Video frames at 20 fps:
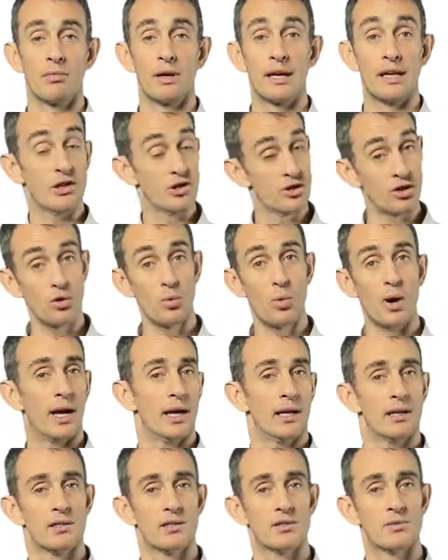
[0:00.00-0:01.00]
in two
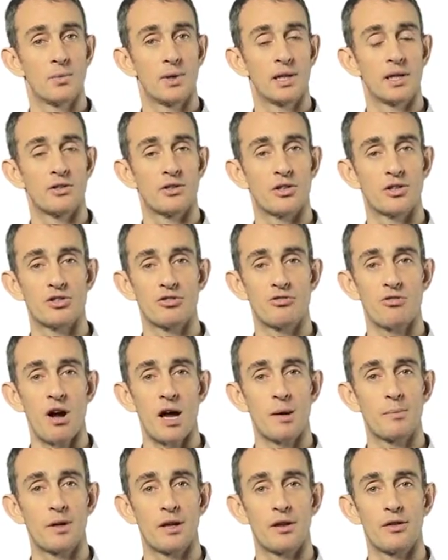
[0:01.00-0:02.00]
ways. We can
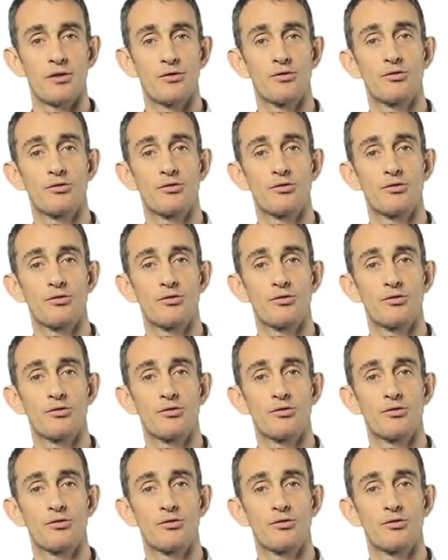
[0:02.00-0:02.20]
describe it